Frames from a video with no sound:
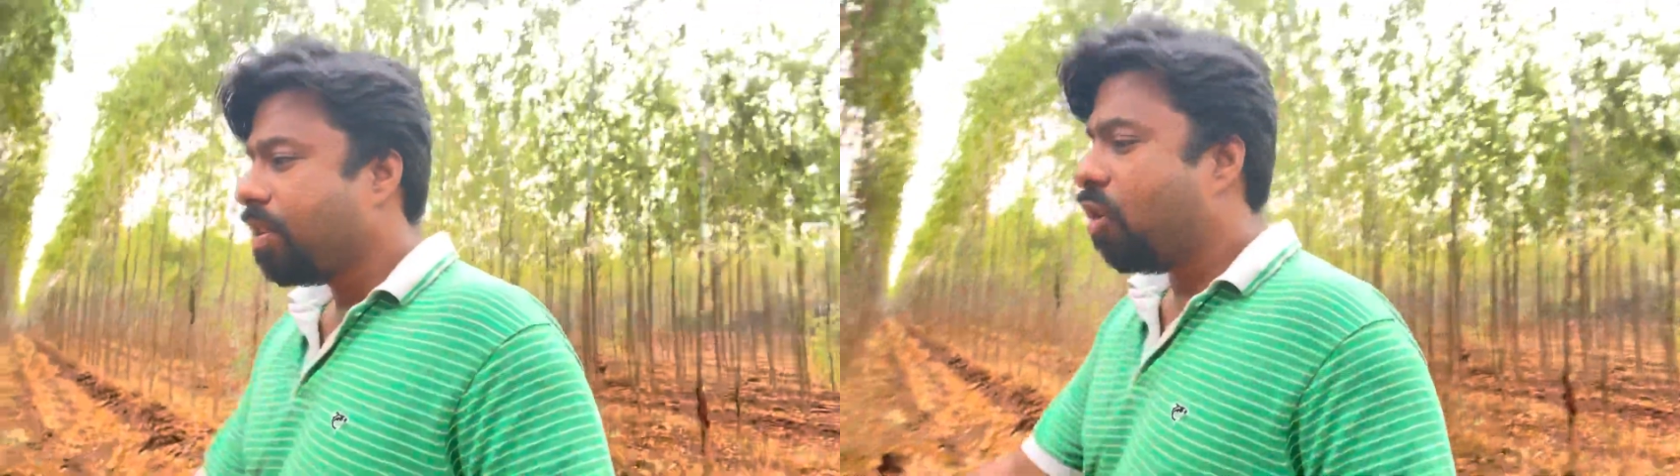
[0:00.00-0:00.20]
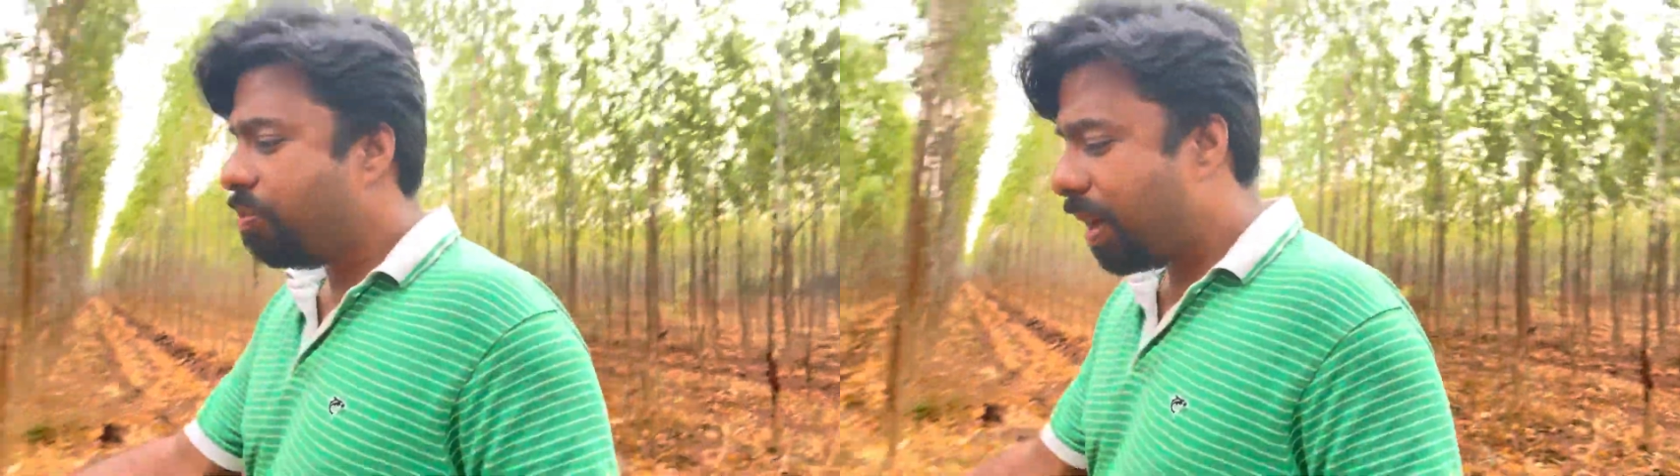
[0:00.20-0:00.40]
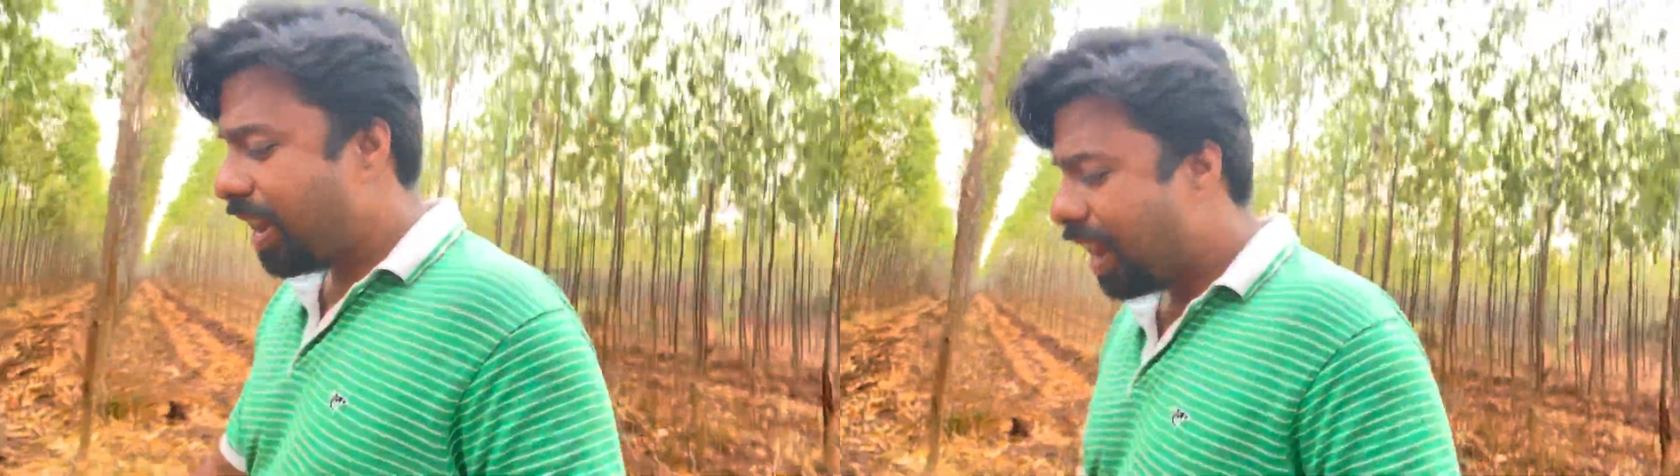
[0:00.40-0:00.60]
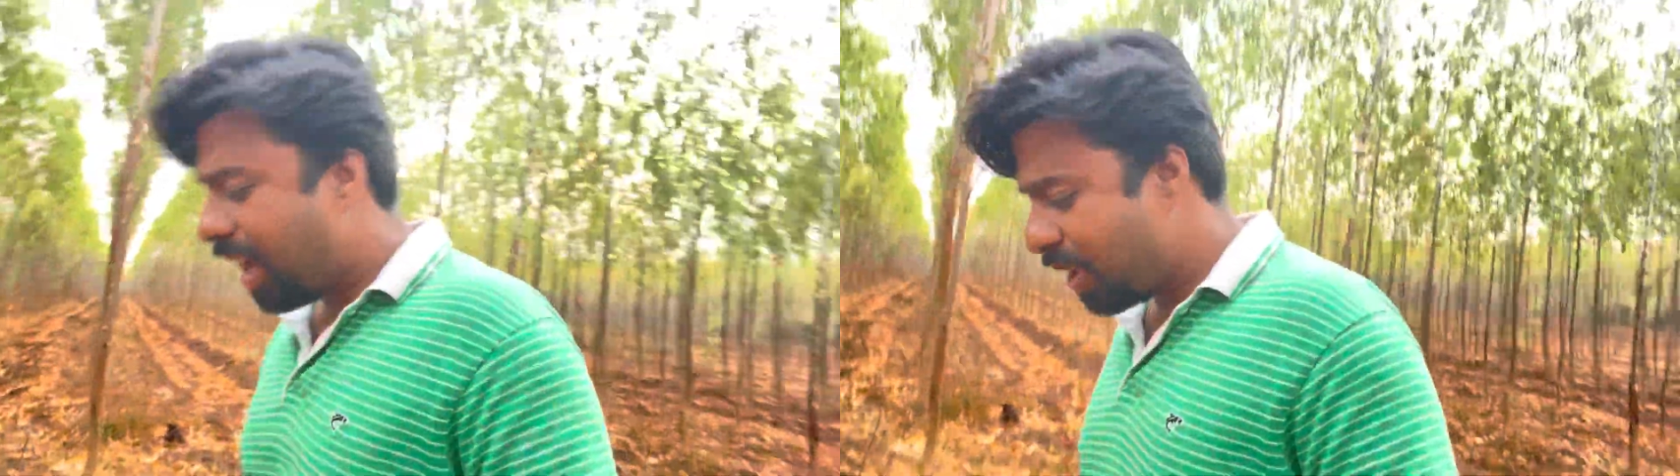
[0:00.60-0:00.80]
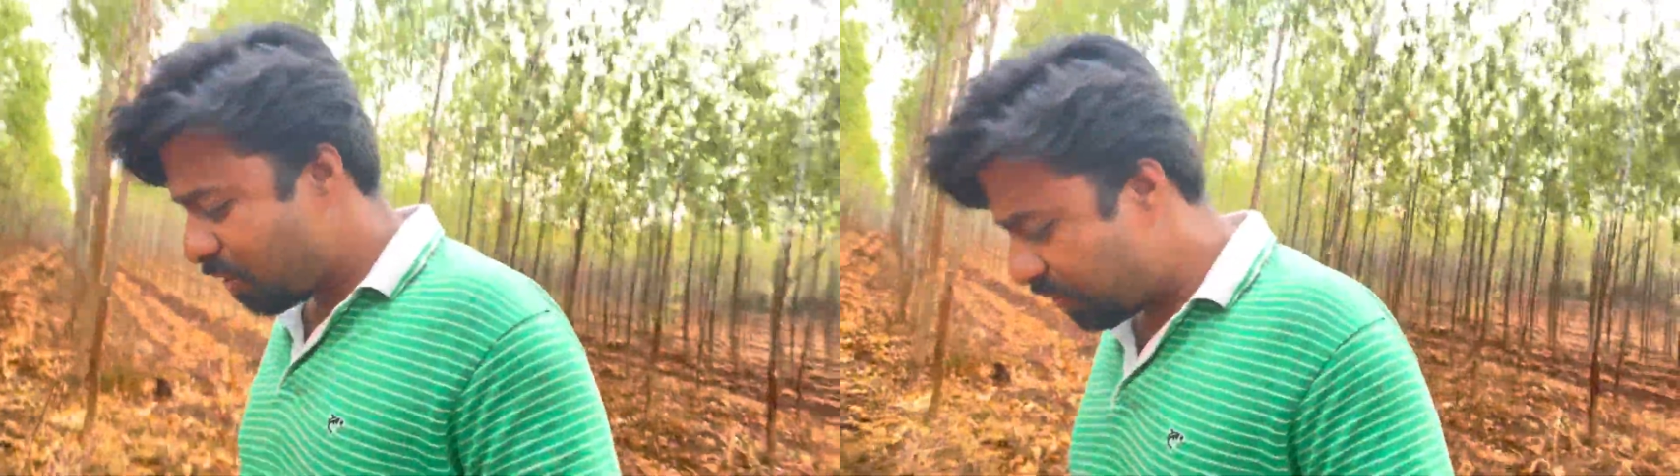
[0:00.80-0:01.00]
of my
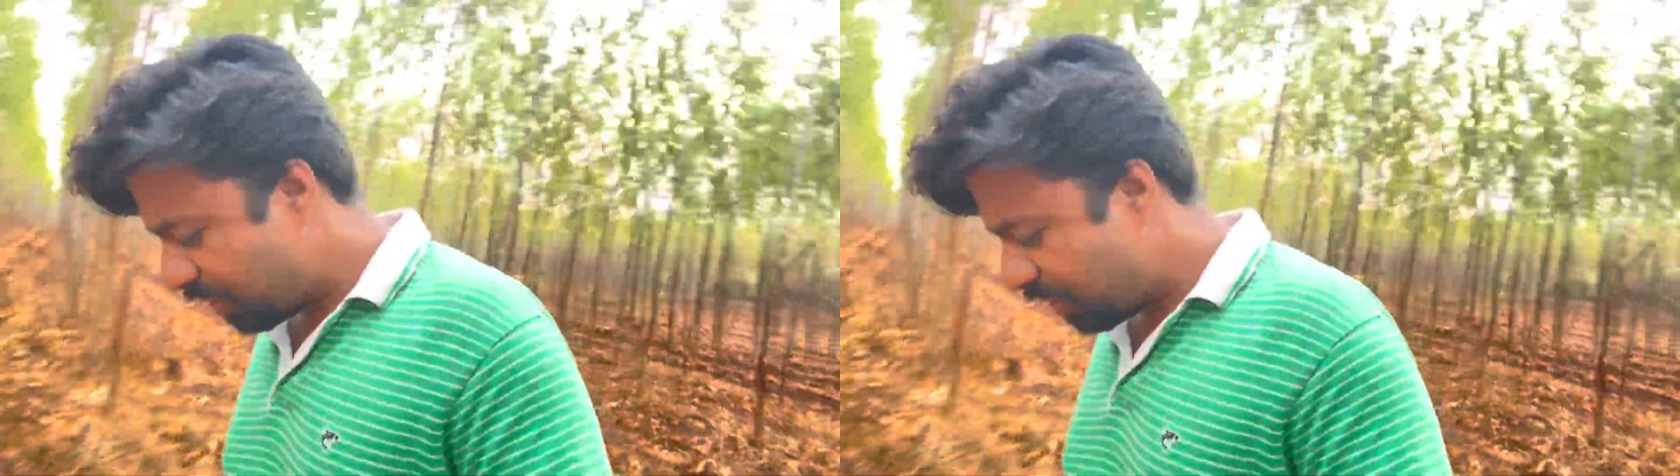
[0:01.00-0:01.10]
life.